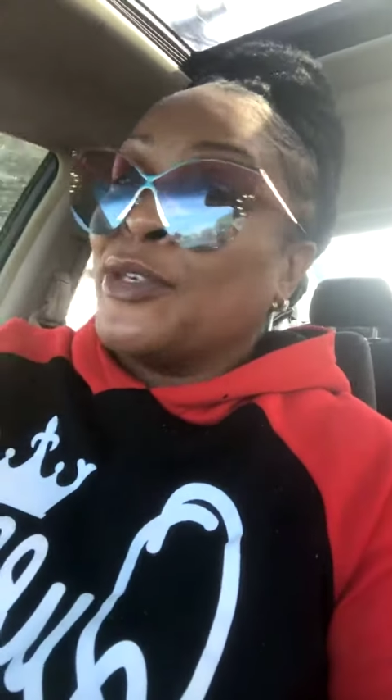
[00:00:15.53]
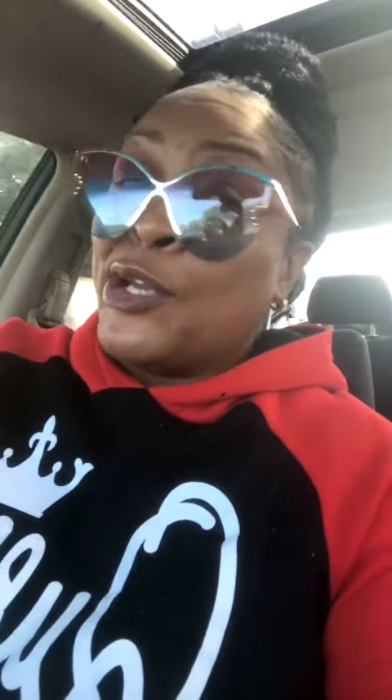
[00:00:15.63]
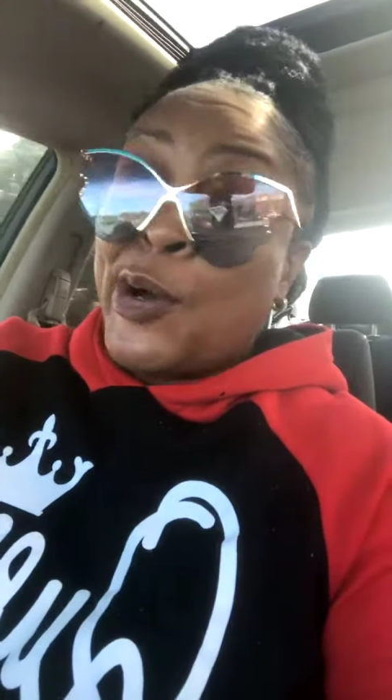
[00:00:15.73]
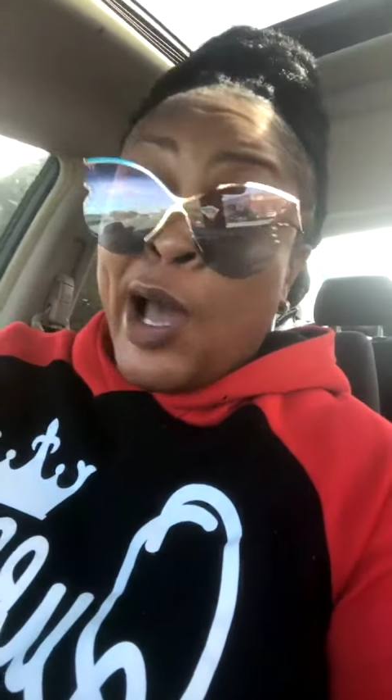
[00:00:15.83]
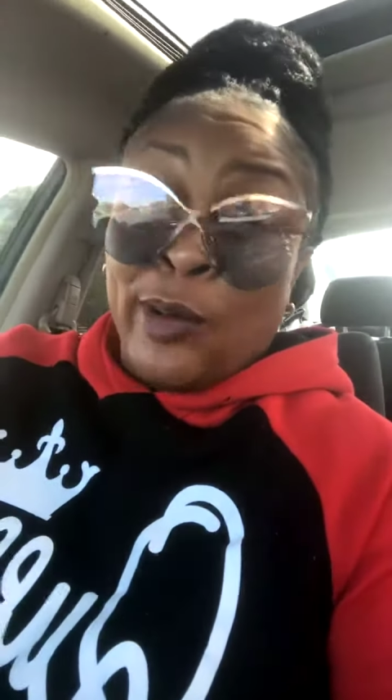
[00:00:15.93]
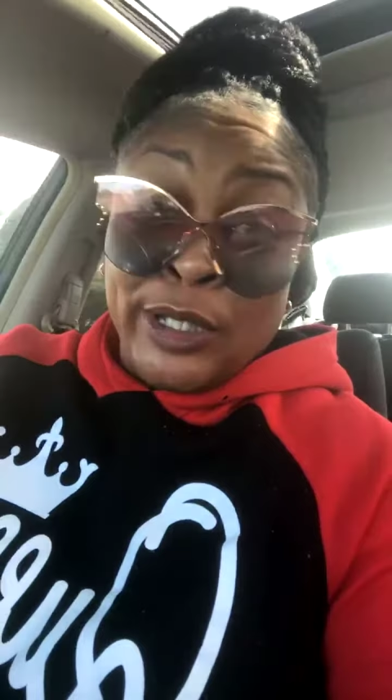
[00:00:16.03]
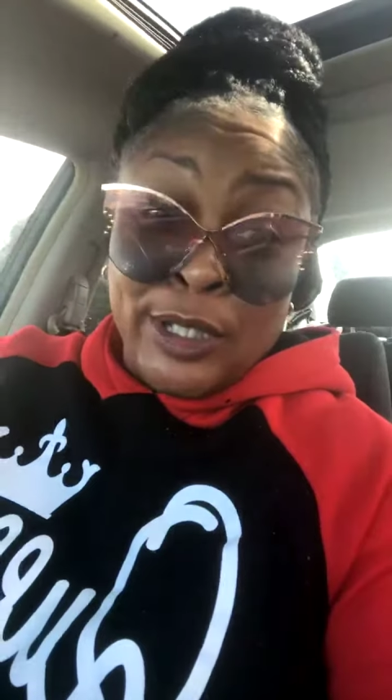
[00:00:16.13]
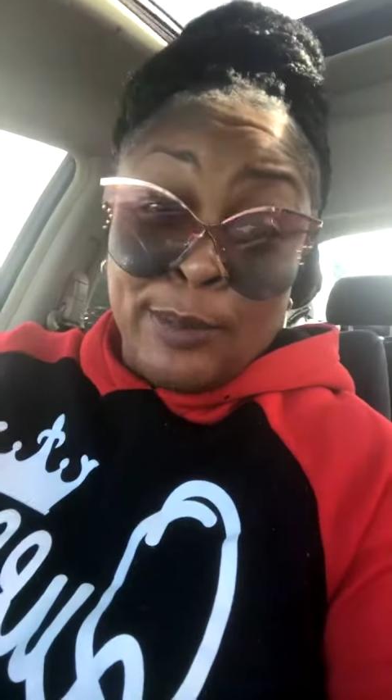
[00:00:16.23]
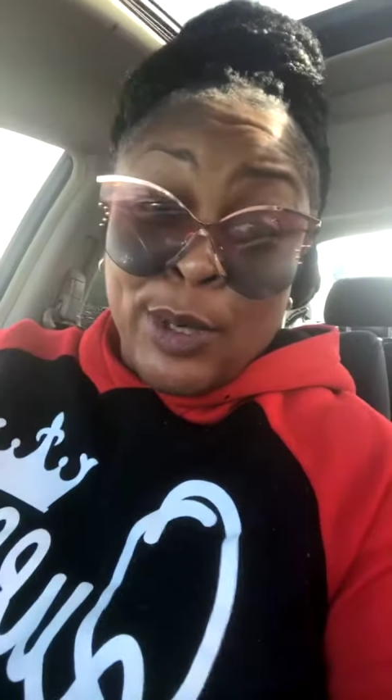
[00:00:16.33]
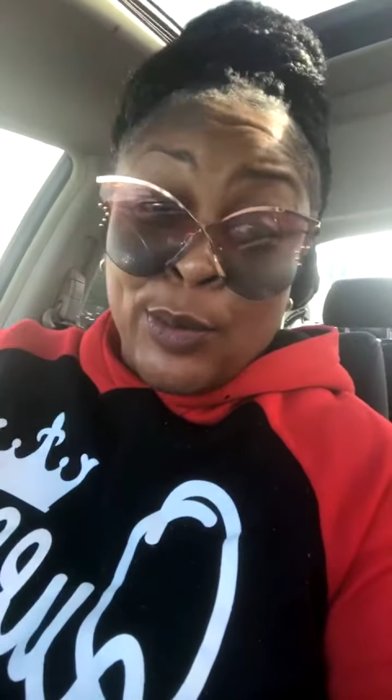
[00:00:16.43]
You know, I only
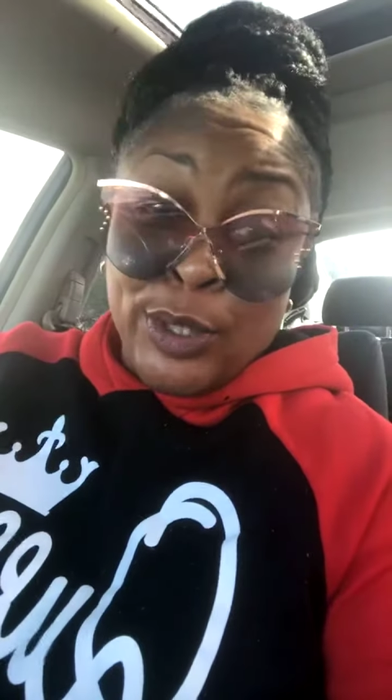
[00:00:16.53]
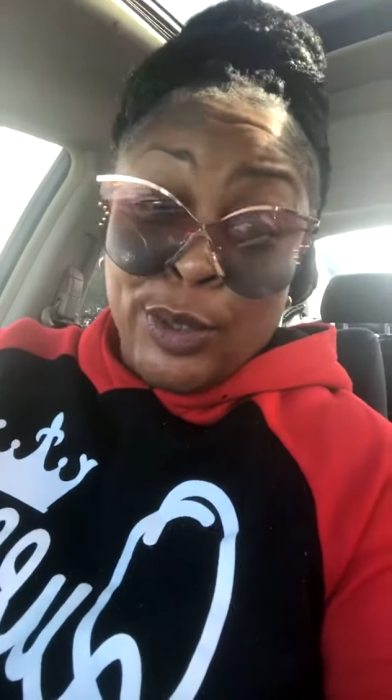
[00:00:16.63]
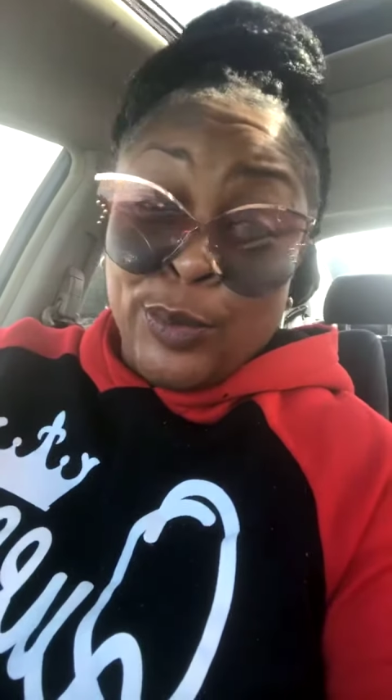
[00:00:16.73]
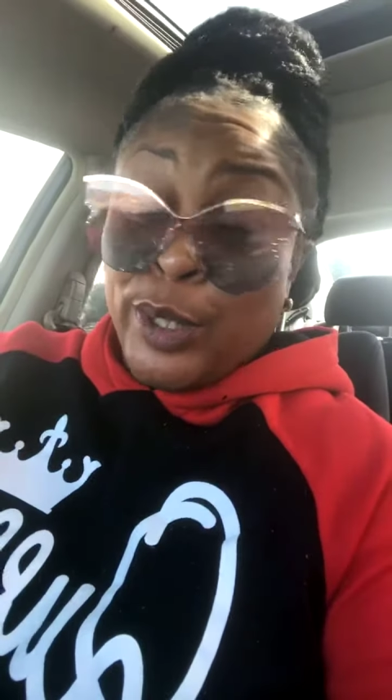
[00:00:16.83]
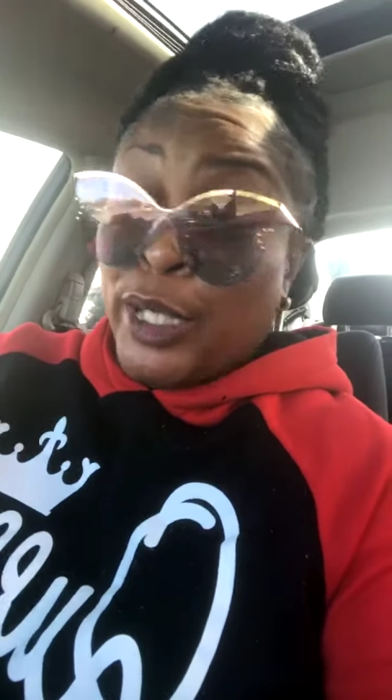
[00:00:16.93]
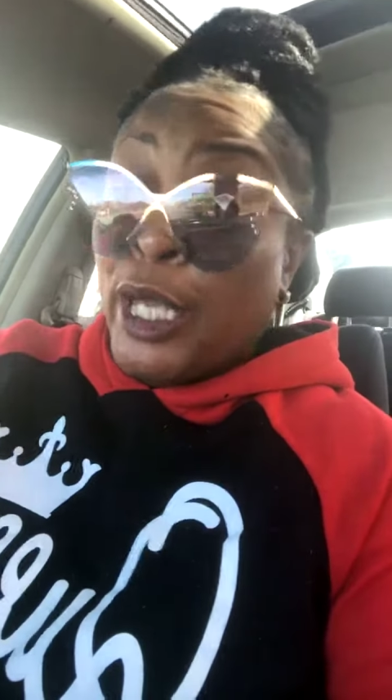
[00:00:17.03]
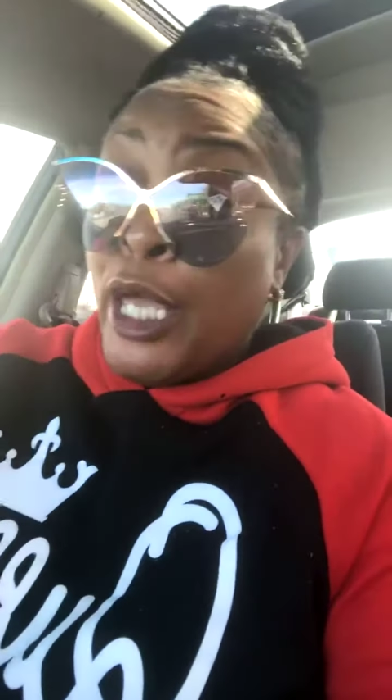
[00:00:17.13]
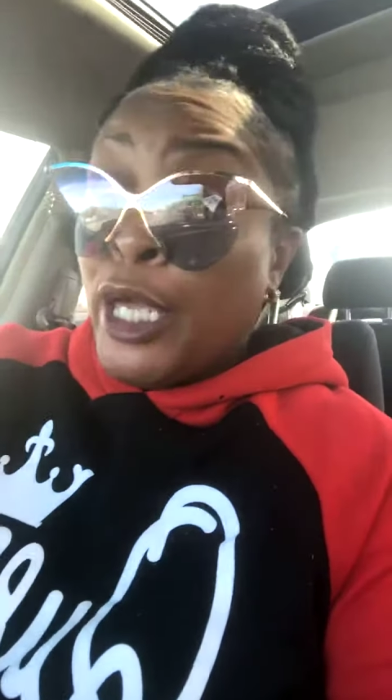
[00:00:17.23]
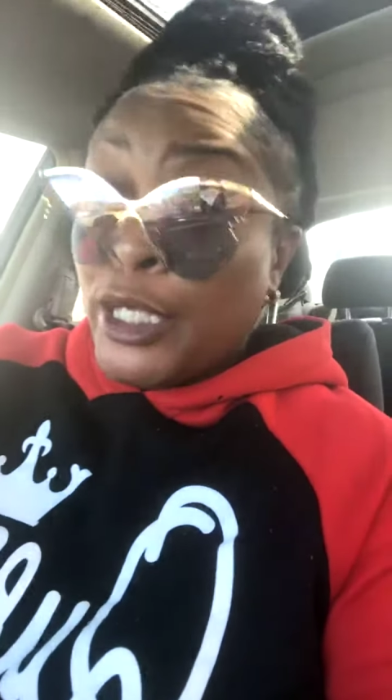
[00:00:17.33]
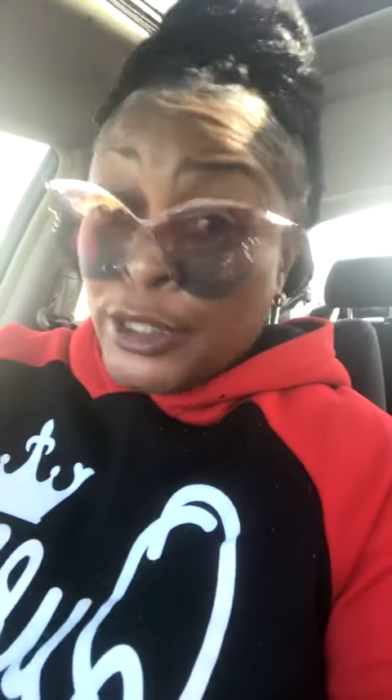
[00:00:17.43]
come on here when
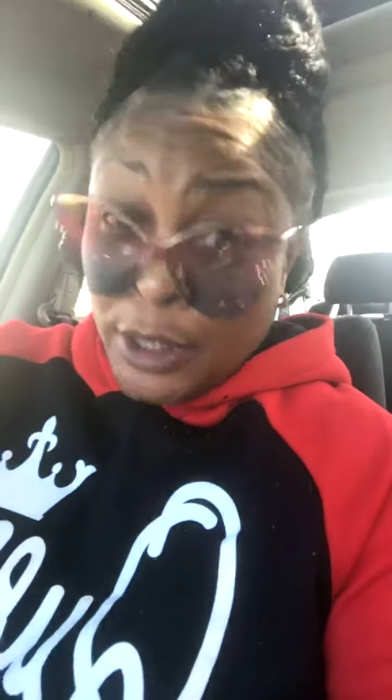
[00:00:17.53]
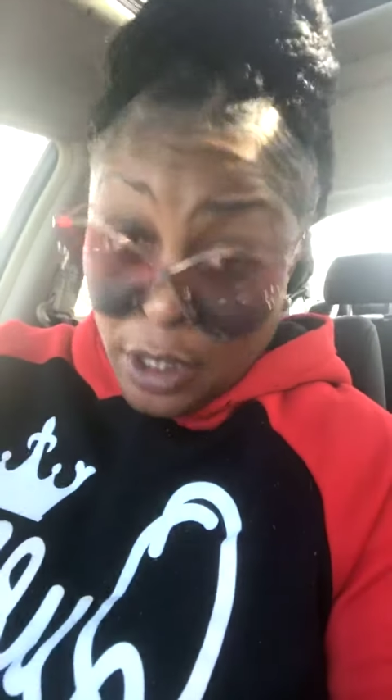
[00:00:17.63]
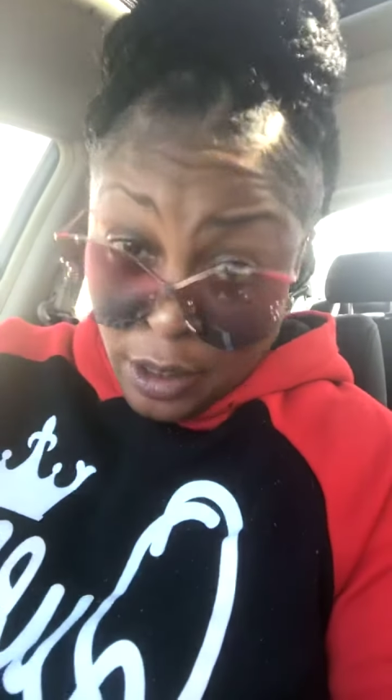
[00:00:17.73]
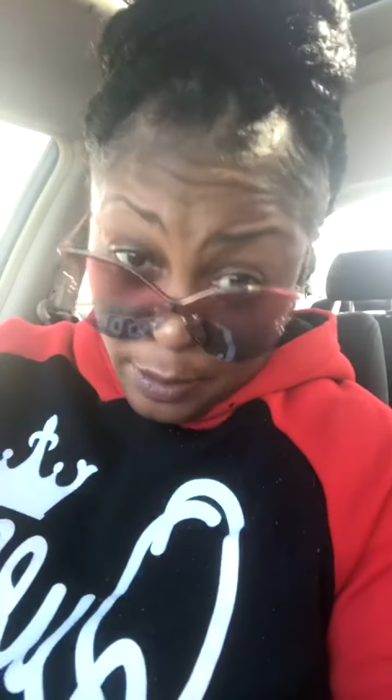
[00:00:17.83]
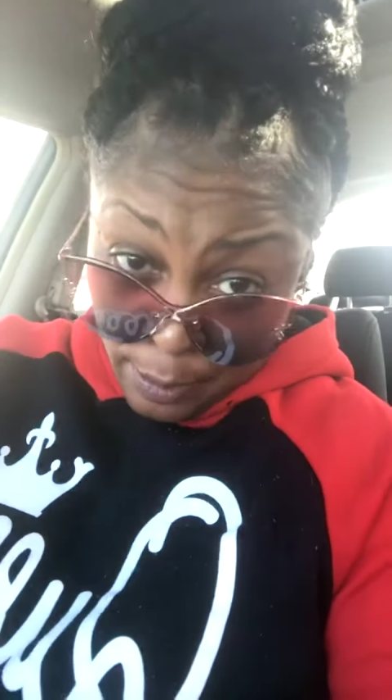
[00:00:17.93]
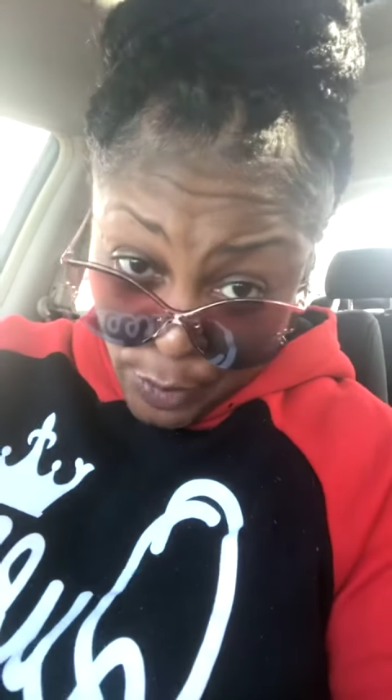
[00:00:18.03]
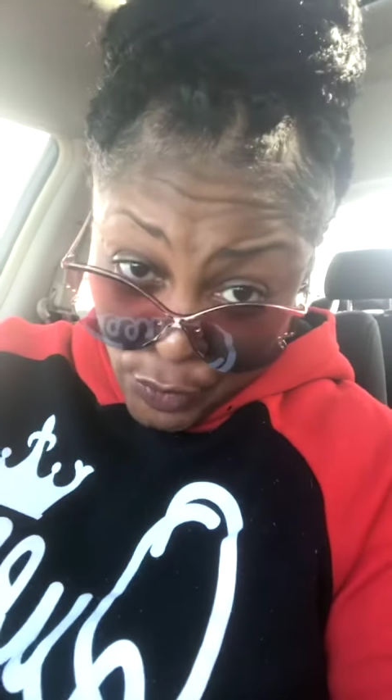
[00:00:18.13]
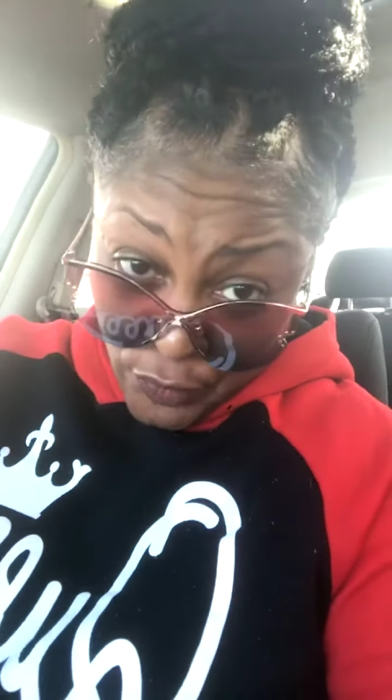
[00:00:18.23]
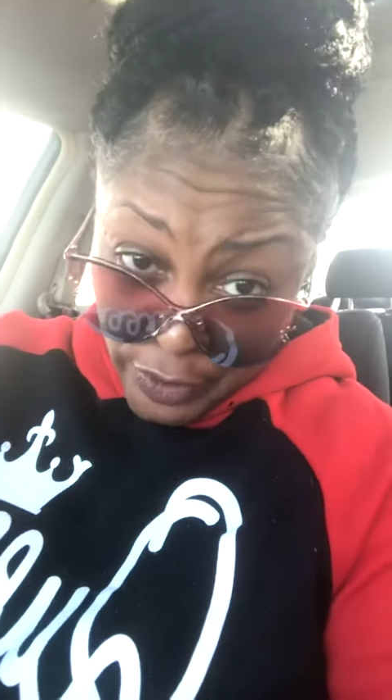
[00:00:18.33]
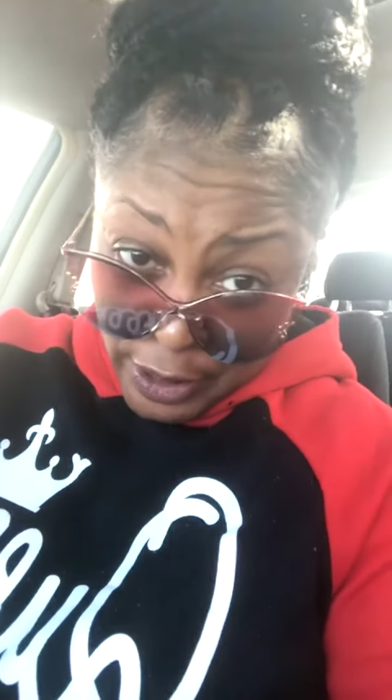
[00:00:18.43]
it's
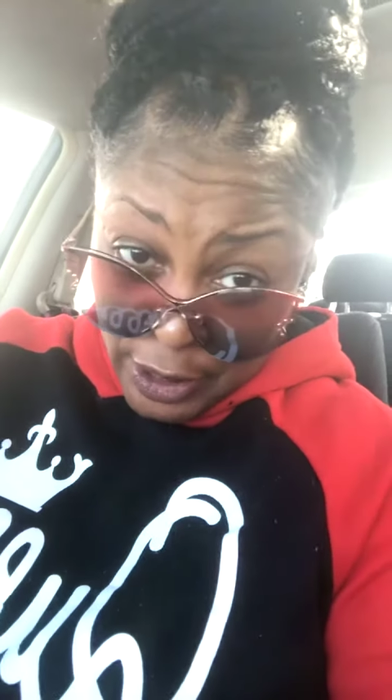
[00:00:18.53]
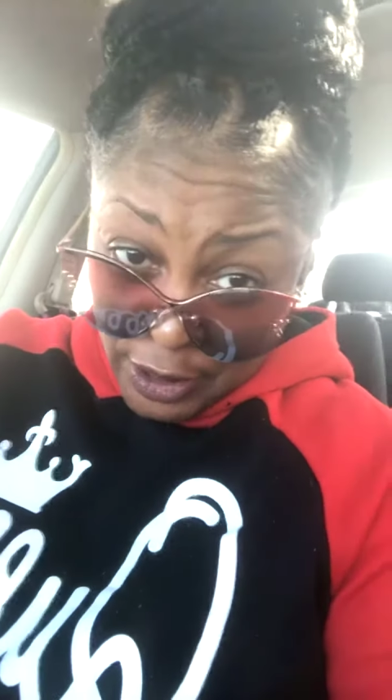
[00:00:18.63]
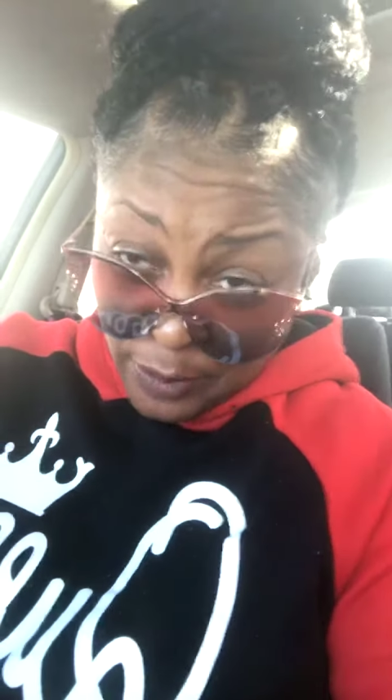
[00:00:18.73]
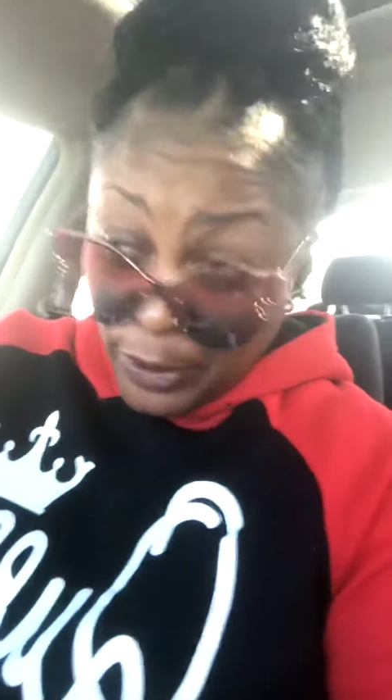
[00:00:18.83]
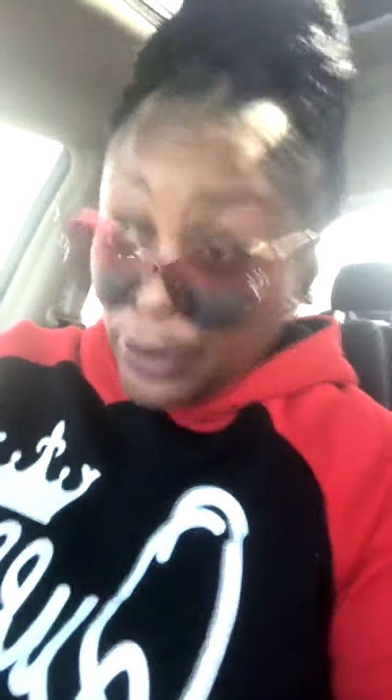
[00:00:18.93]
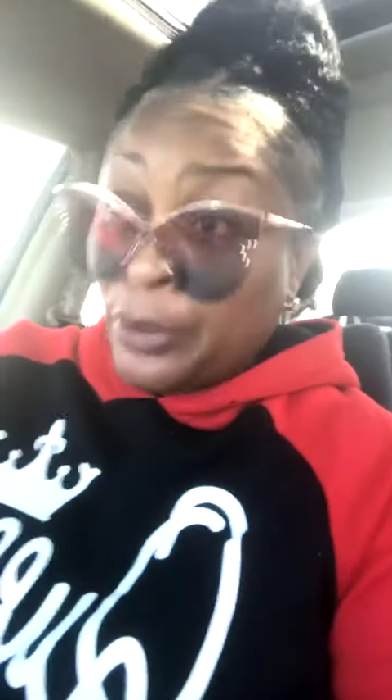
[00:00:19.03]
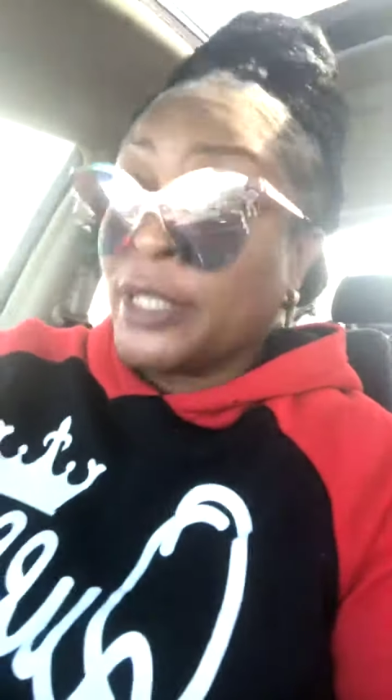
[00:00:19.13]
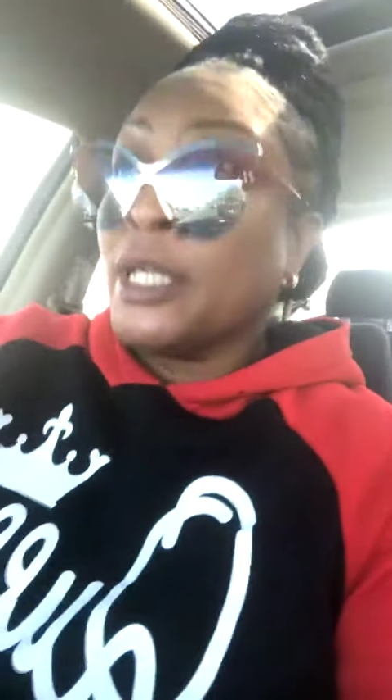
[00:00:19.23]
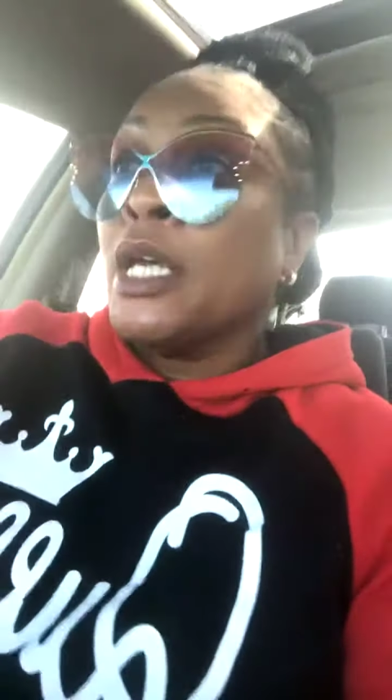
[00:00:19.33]
moving in the spirit.